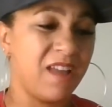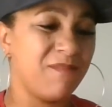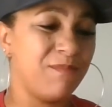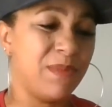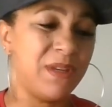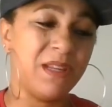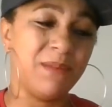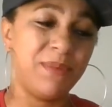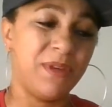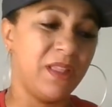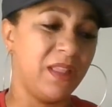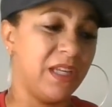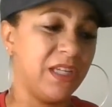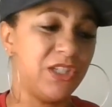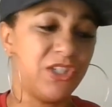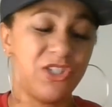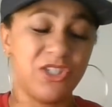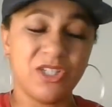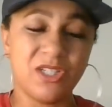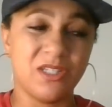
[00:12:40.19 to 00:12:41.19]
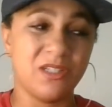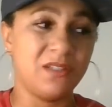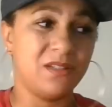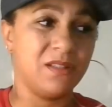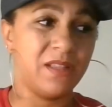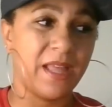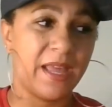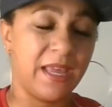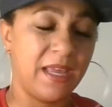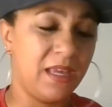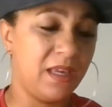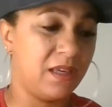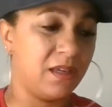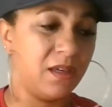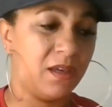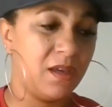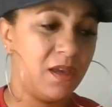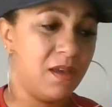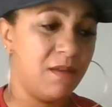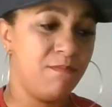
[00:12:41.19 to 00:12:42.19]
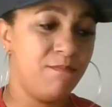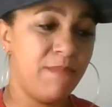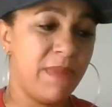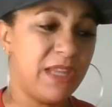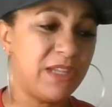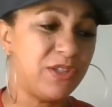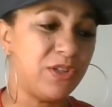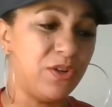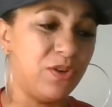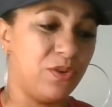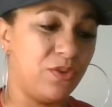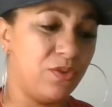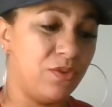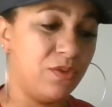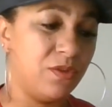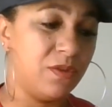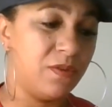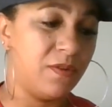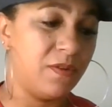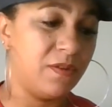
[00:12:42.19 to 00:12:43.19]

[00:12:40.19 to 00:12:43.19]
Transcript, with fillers: of manipulation, like mental,